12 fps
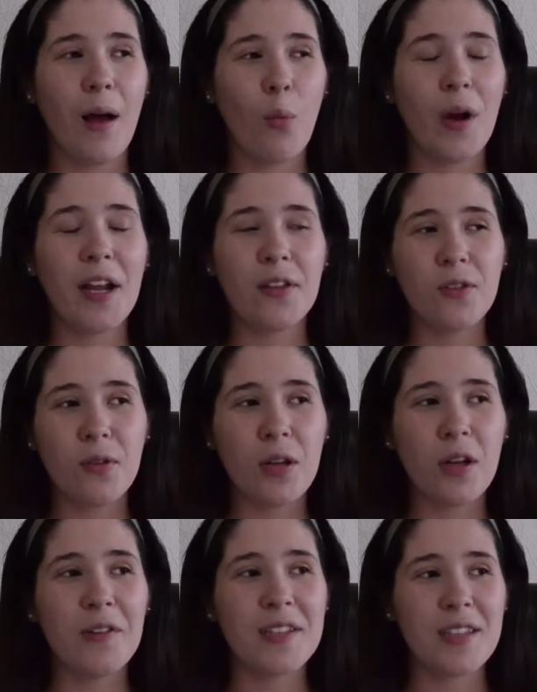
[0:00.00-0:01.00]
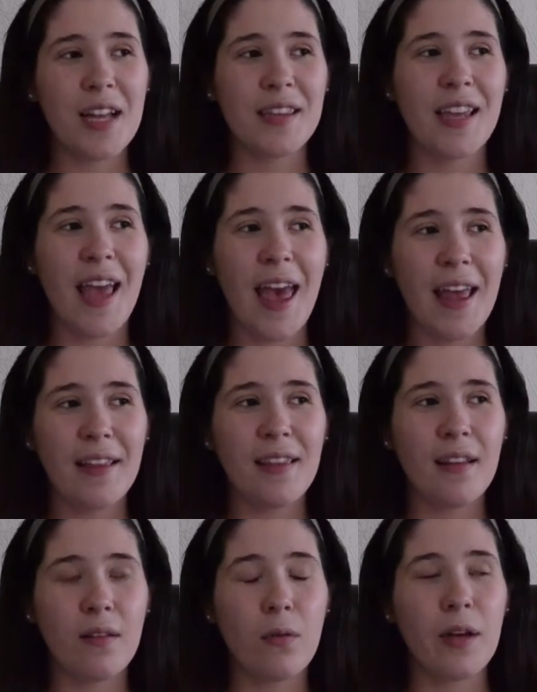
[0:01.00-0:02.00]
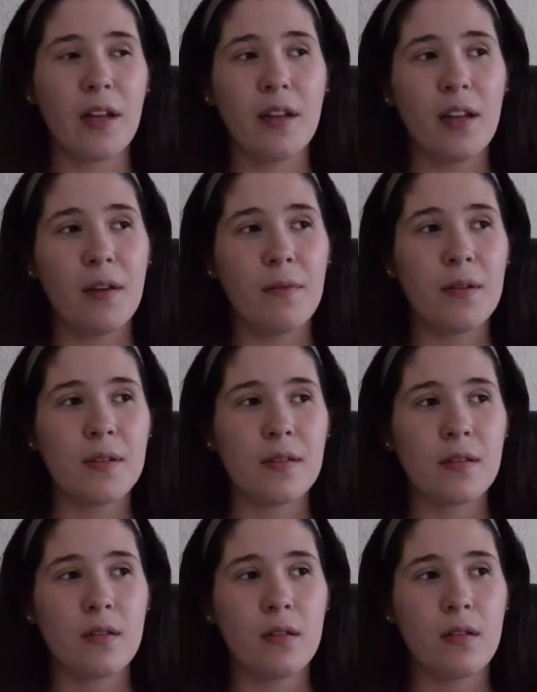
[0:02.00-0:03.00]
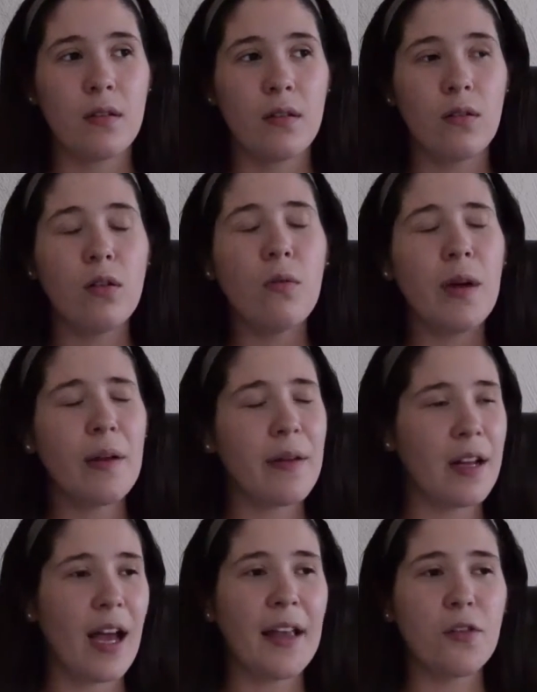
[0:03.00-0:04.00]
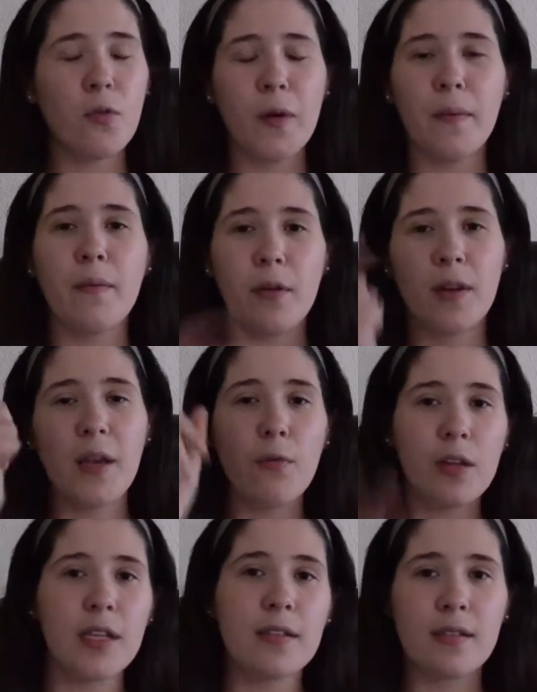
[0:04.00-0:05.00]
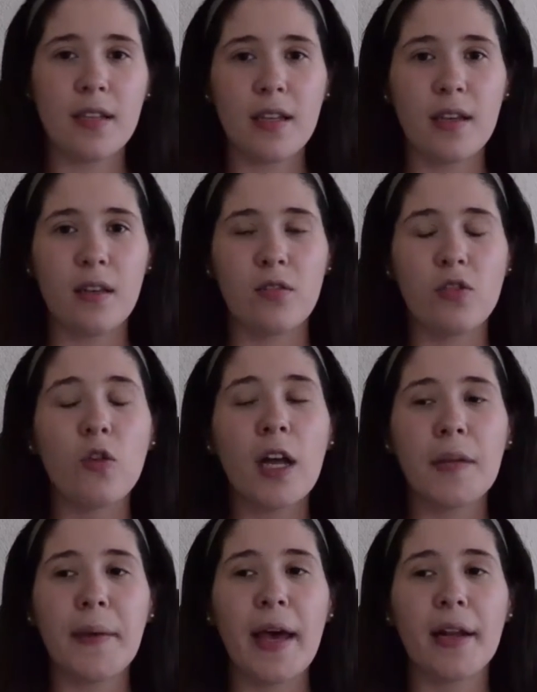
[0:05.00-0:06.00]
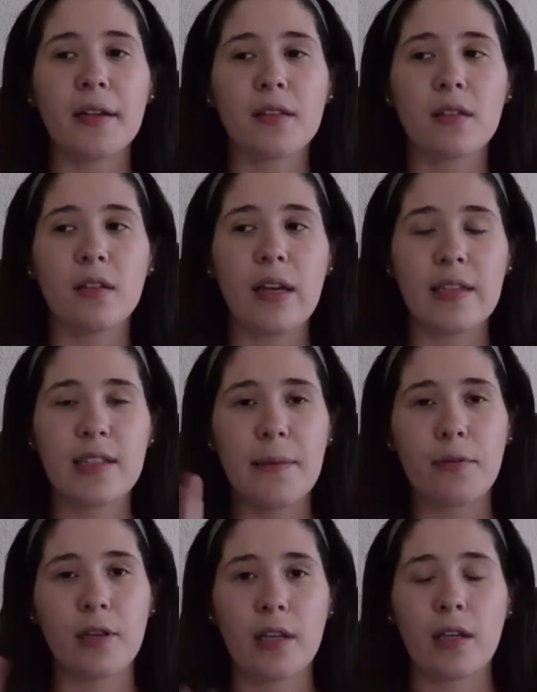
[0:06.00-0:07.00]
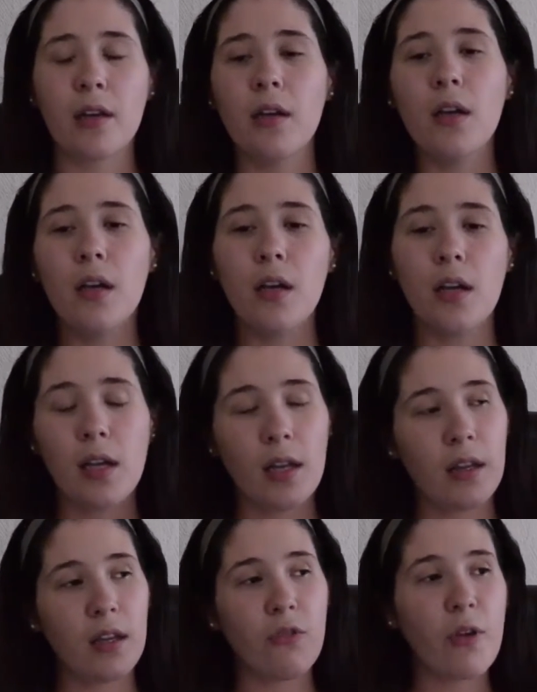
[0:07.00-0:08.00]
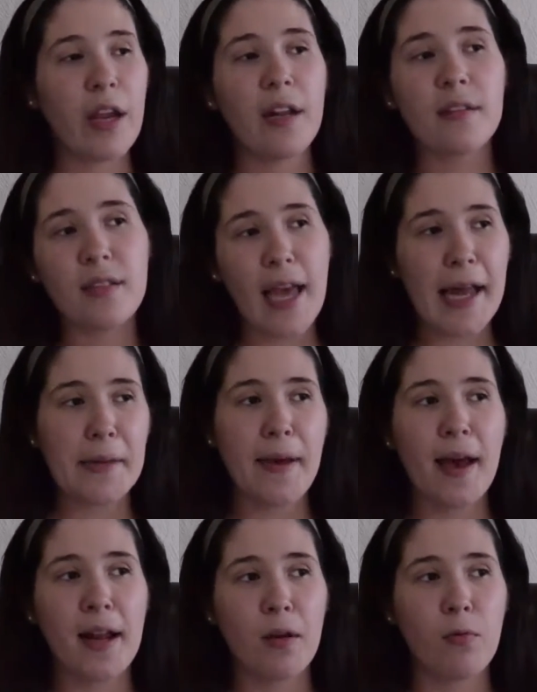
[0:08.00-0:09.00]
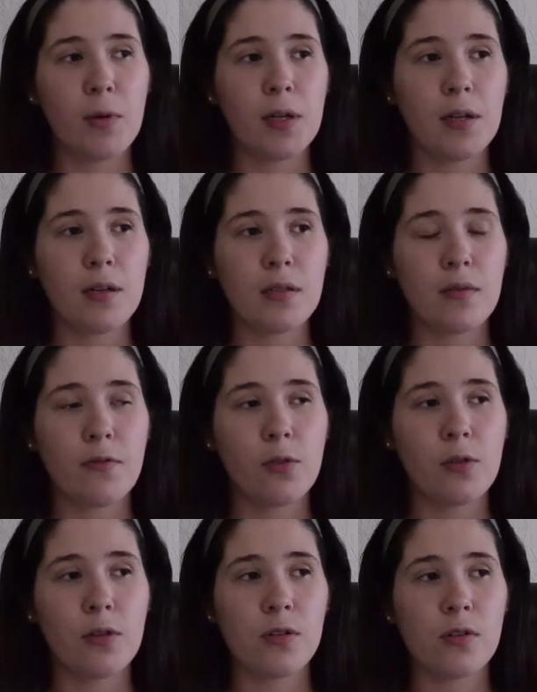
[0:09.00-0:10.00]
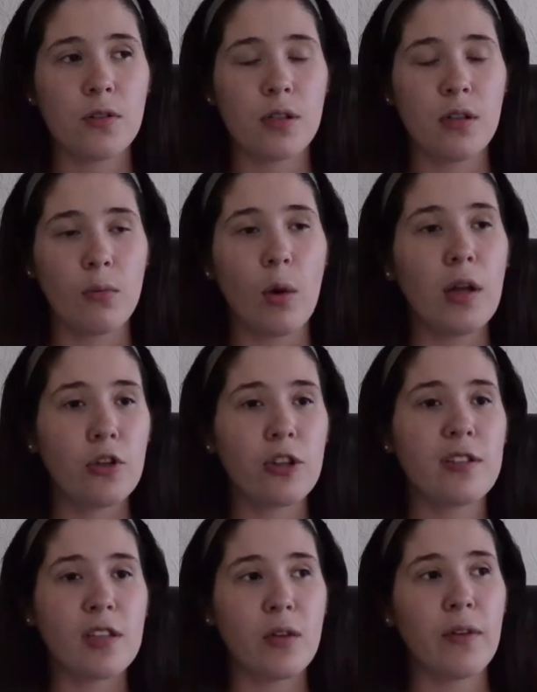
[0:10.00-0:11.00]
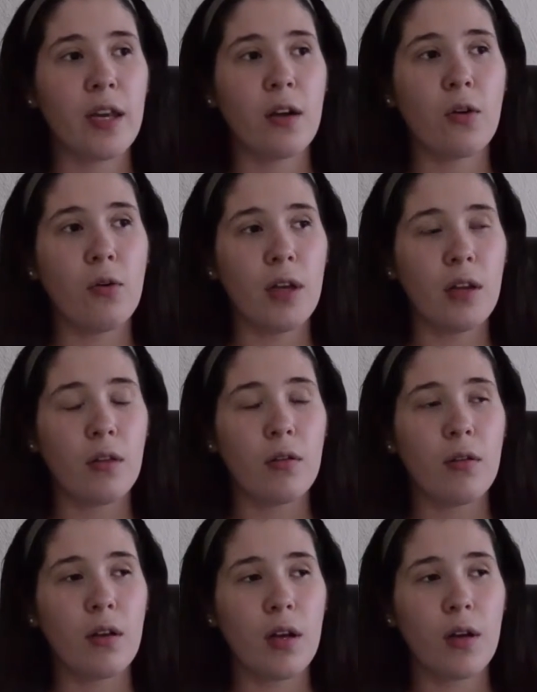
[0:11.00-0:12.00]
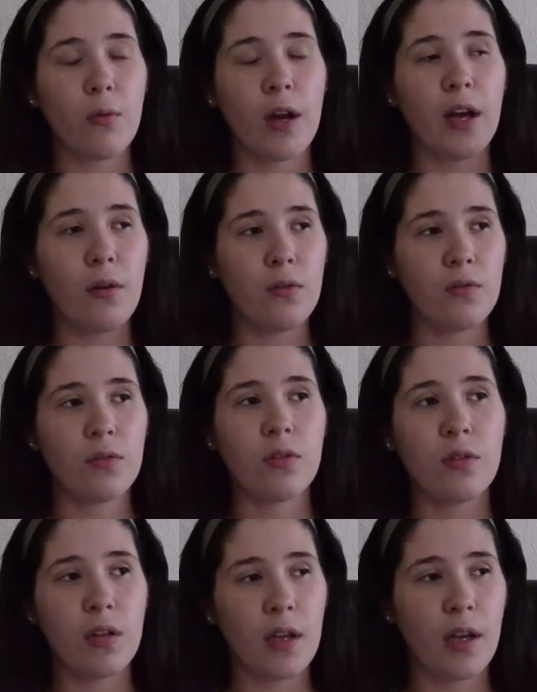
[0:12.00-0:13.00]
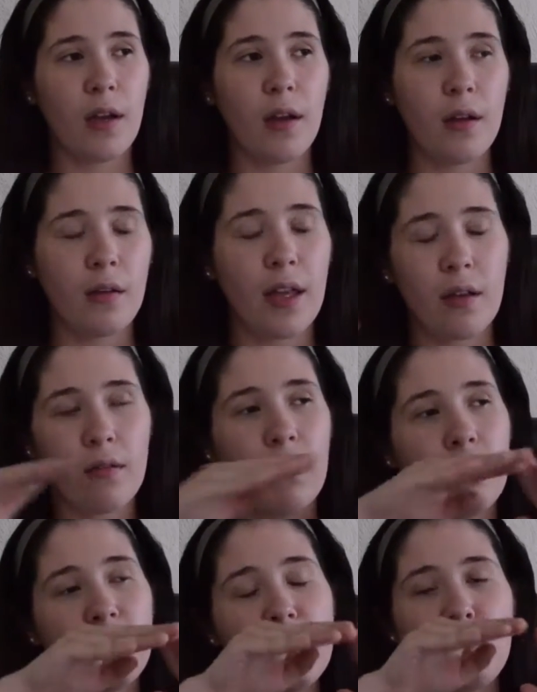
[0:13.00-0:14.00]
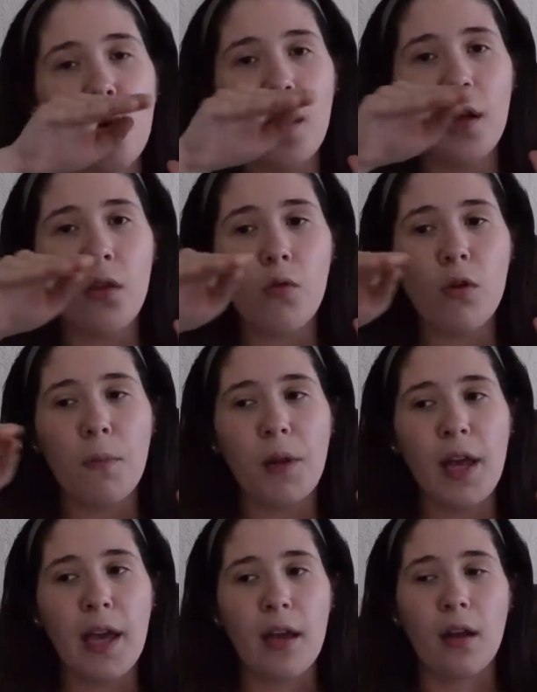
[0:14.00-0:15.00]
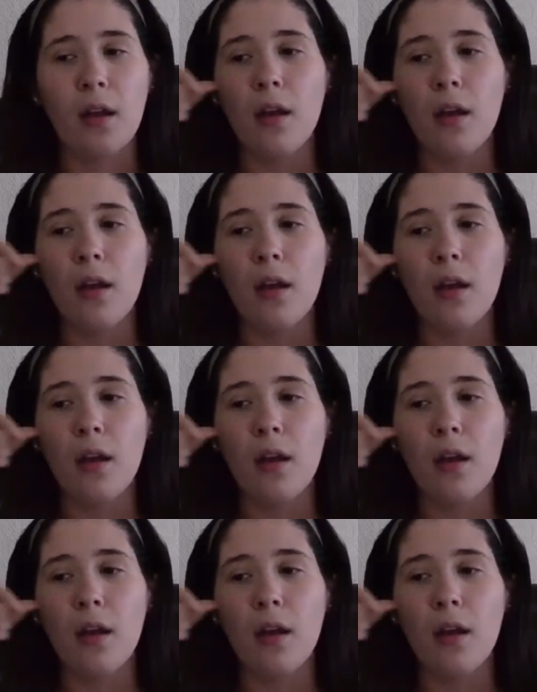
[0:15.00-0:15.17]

What I do know is that the end. No wait, it was. Oh no, wait a minute. I do remember they released the two animatics like separately. In The Greatest, the animatic was, of course, Wander and Sylvia going around, like just walking through a plain